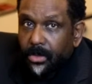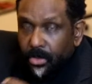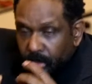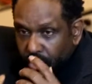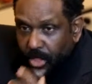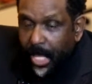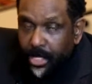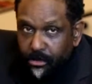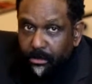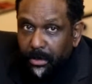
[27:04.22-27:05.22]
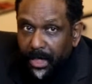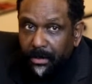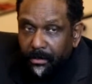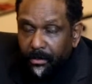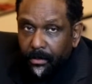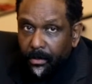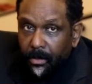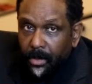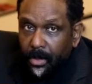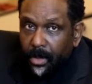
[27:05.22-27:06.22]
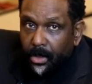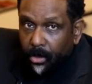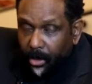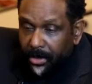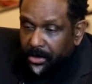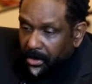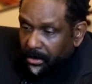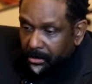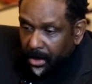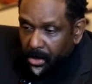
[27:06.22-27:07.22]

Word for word: Save me. According to the